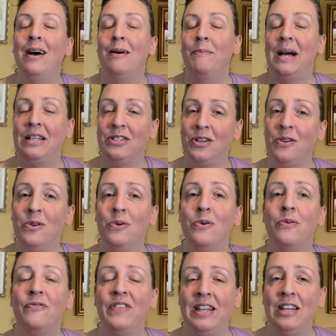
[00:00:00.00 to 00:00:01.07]
my two
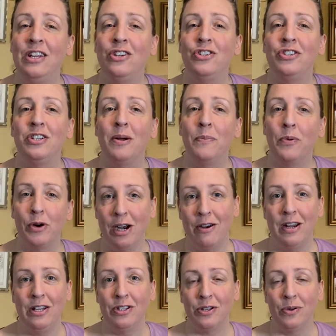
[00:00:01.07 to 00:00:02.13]
finished
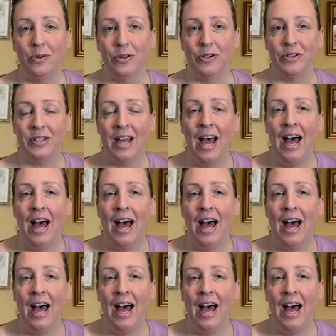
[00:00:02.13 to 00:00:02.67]
Prairie Schoolers.